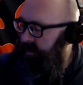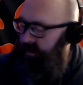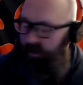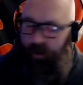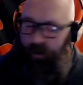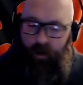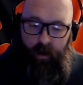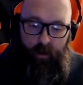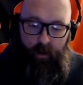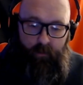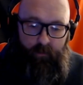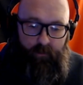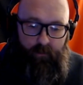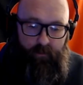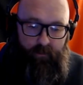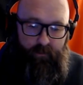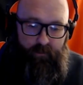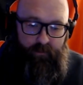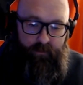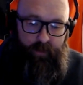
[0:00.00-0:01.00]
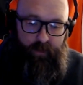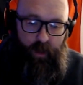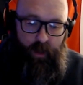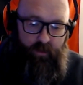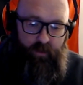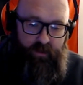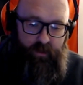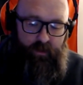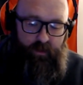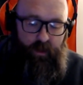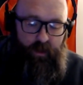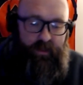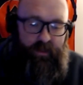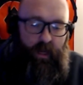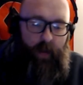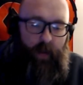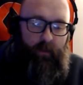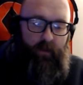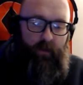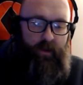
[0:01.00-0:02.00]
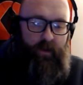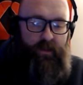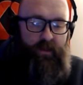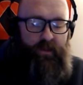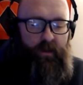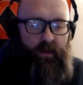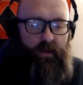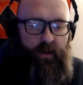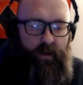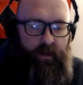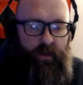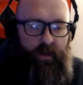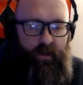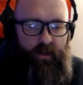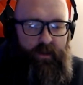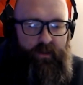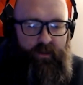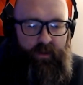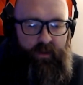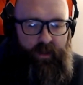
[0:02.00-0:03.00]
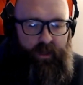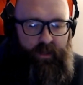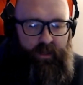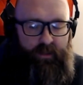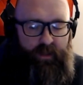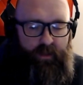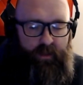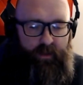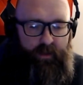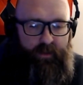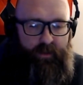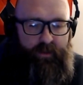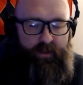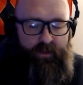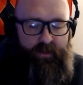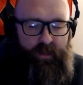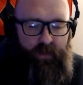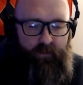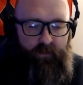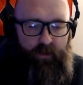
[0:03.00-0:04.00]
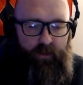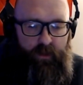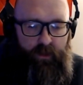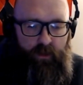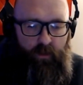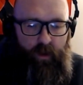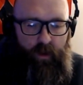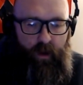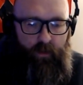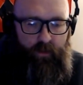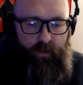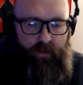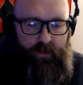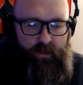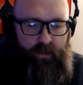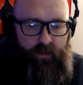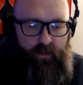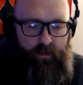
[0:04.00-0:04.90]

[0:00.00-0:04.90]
That was a time crunch. So they extended it to 72 hours.